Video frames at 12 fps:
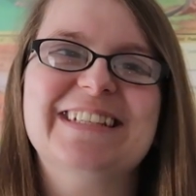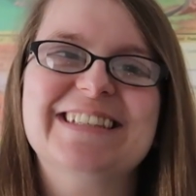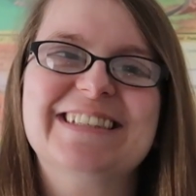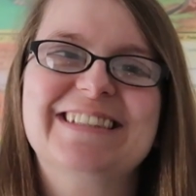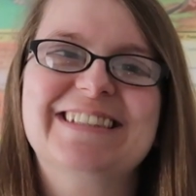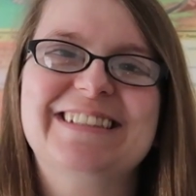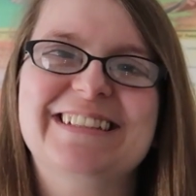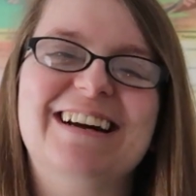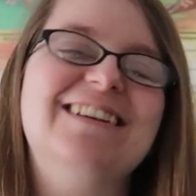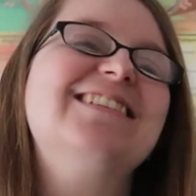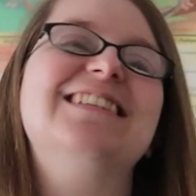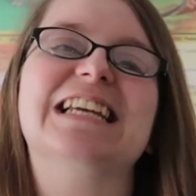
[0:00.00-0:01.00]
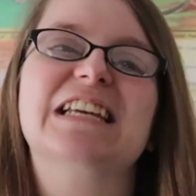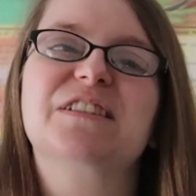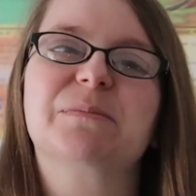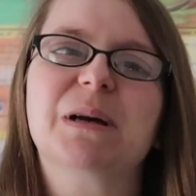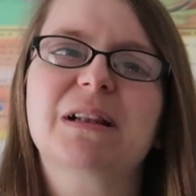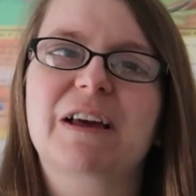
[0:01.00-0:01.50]
disgusting. It
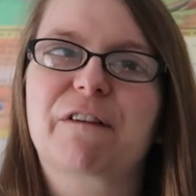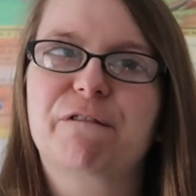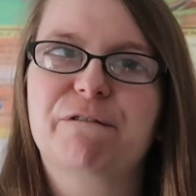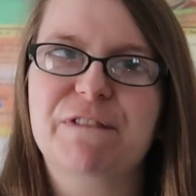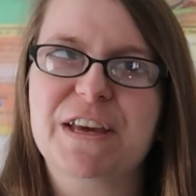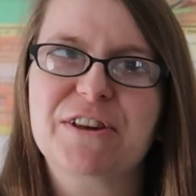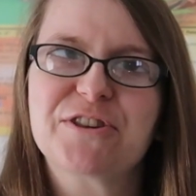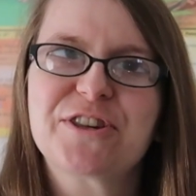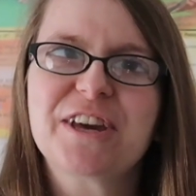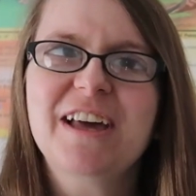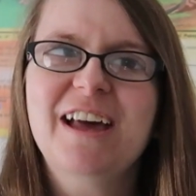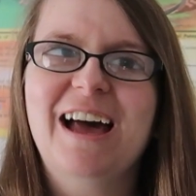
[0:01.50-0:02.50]
smelled like fish.